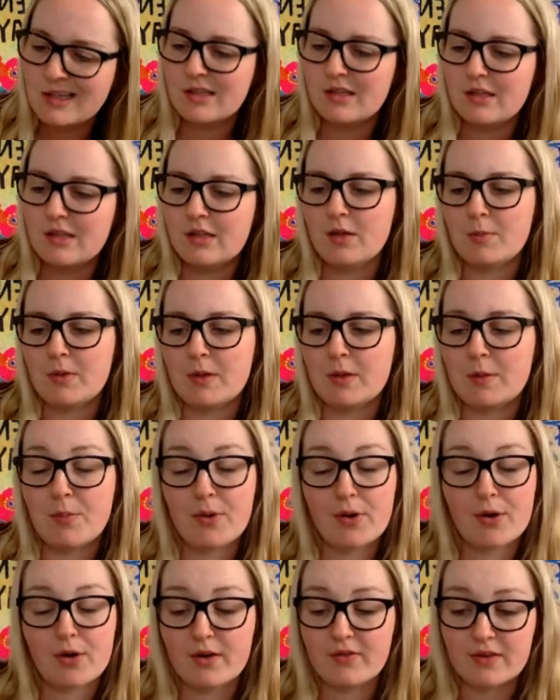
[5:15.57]
He'll be
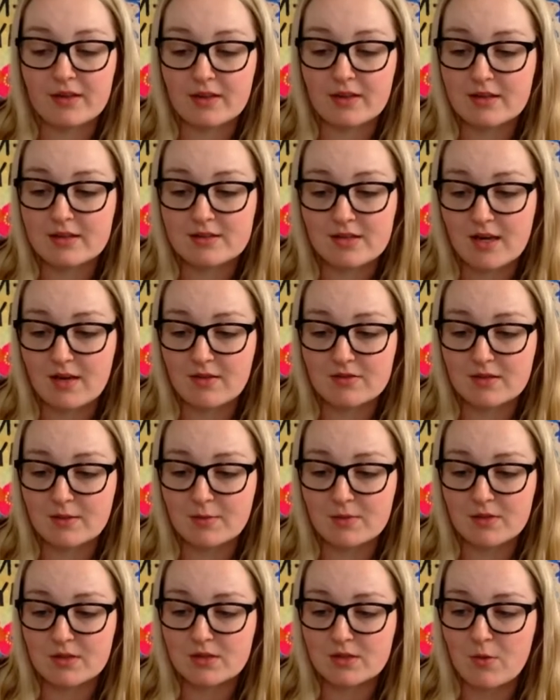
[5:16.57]
perfectly safe, said
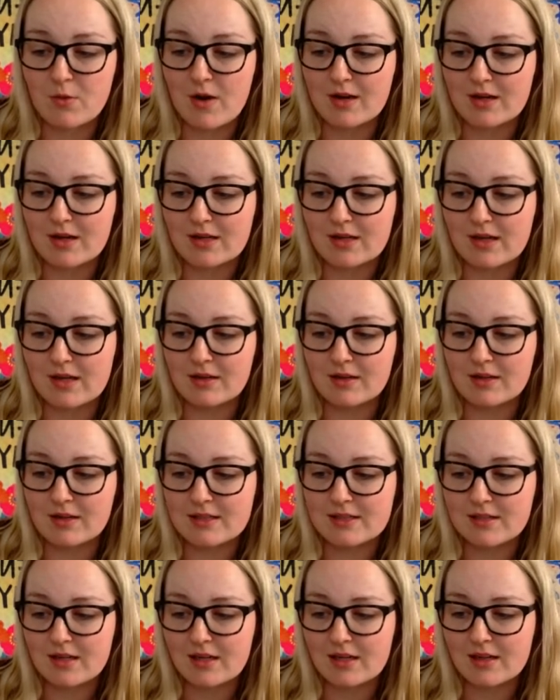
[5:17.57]
Mr. Wonka, giggling
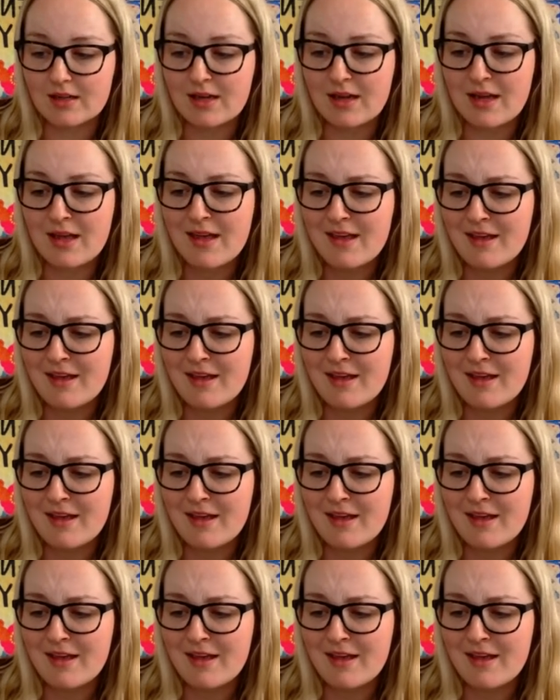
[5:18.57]
slightly.